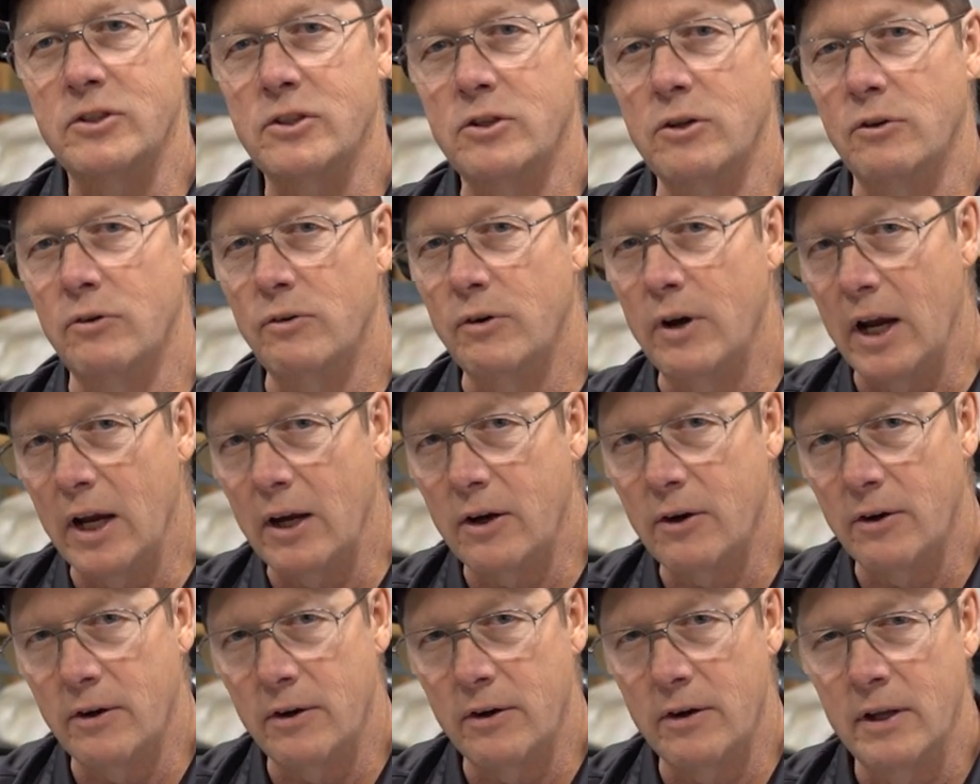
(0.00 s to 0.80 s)

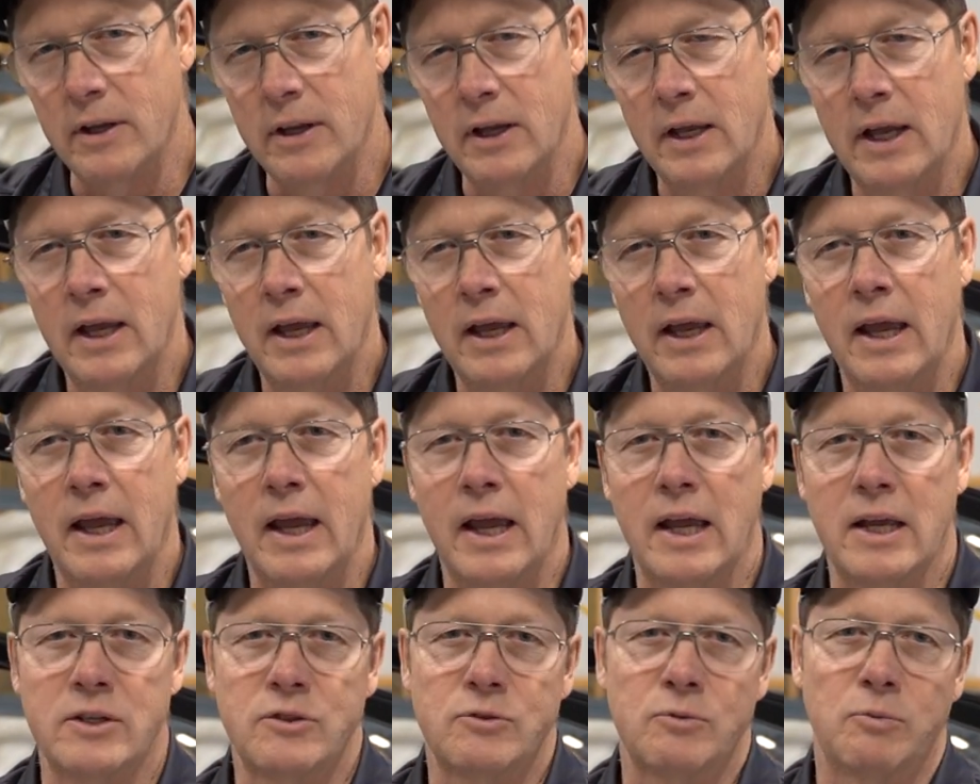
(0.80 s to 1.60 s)
record
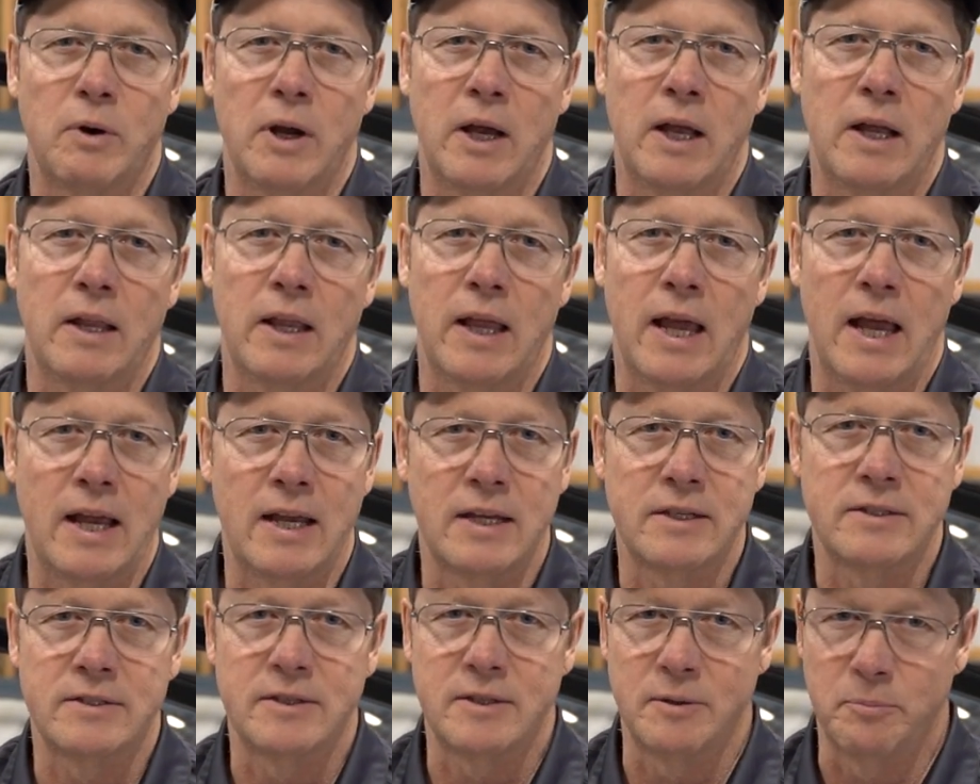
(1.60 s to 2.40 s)
as well
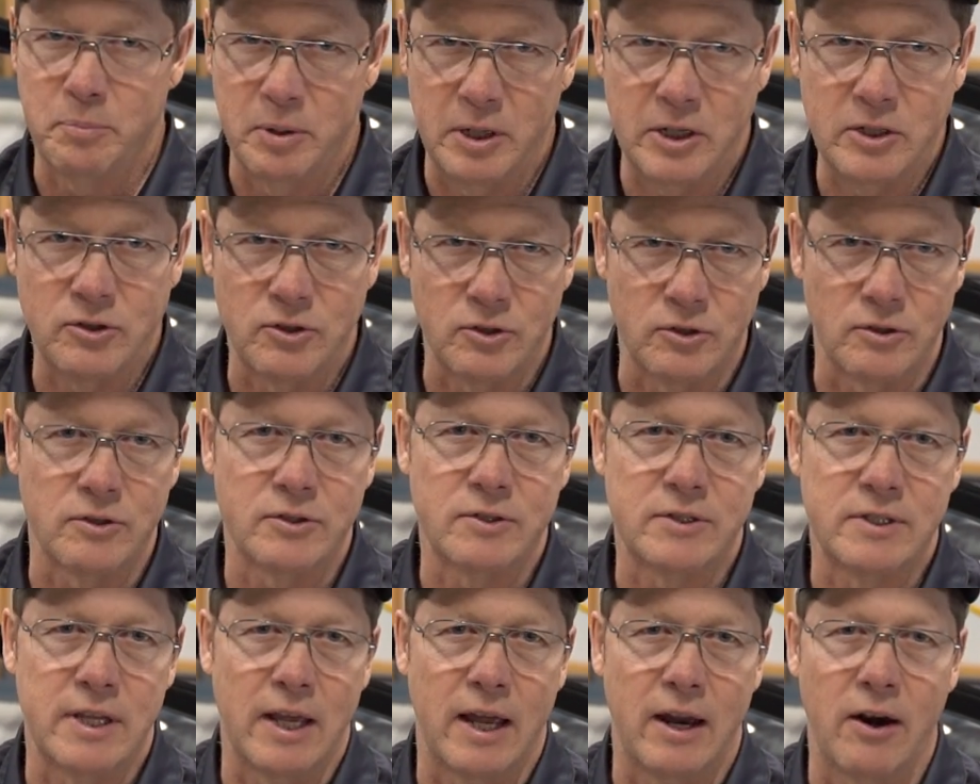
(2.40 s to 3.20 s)
as the
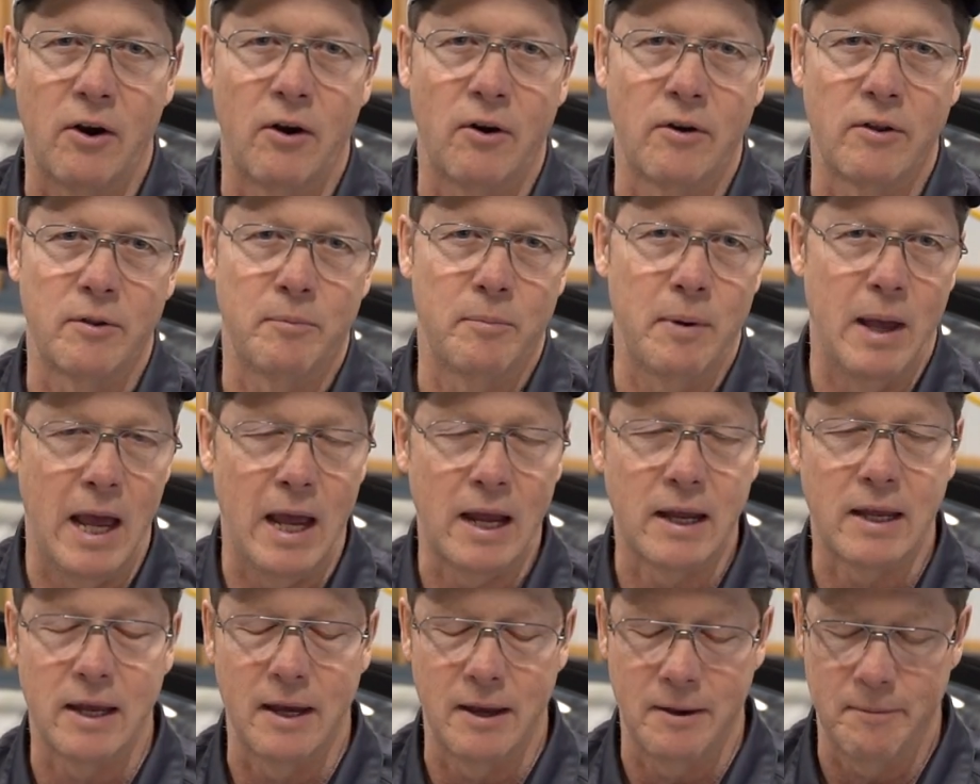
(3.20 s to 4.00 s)
pictures that are the
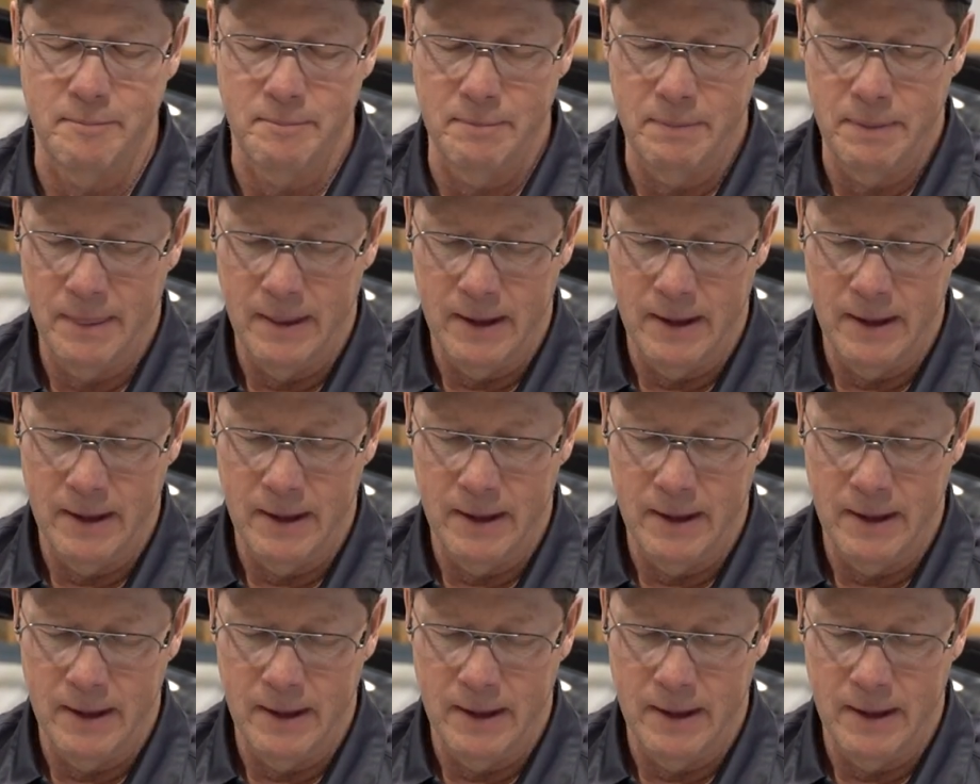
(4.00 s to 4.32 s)
backup.